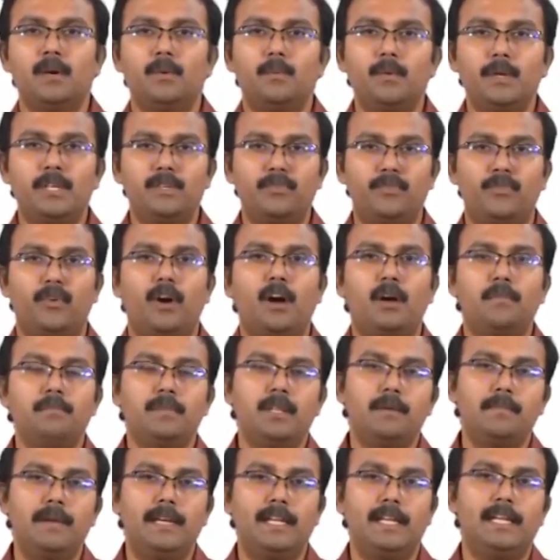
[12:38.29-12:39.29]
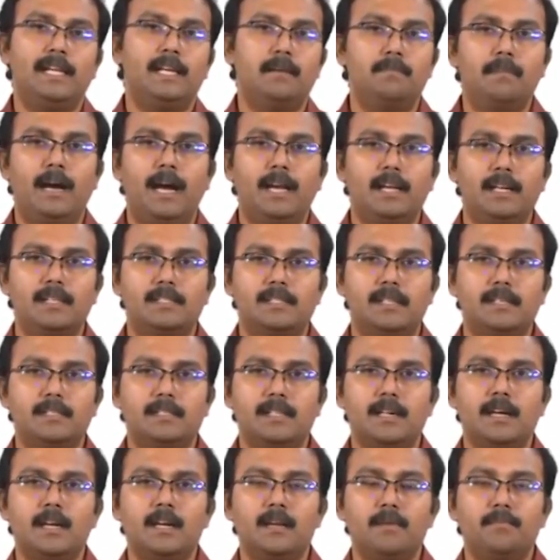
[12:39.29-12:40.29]
which form the material
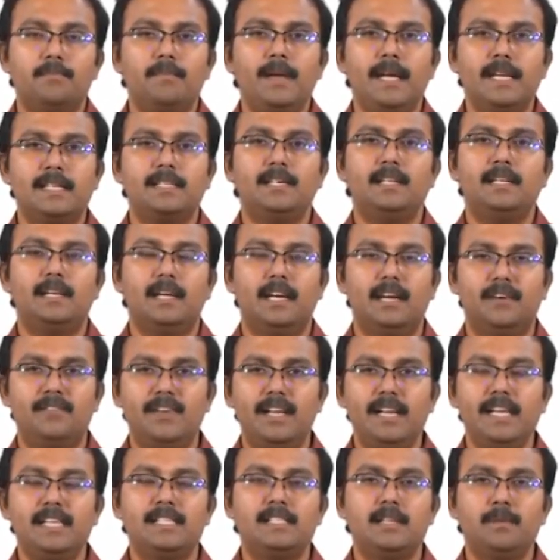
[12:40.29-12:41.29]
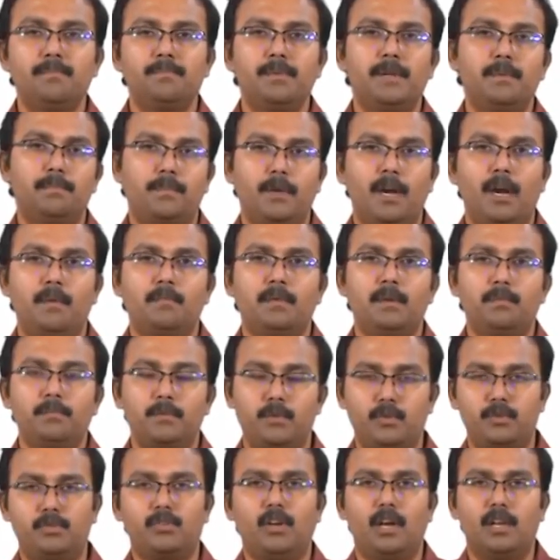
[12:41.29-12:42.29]
balances makes it a very simple problem
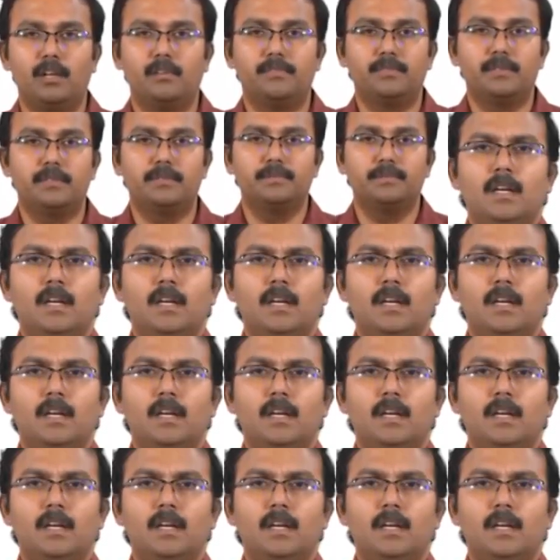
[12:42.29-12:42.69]
to solve.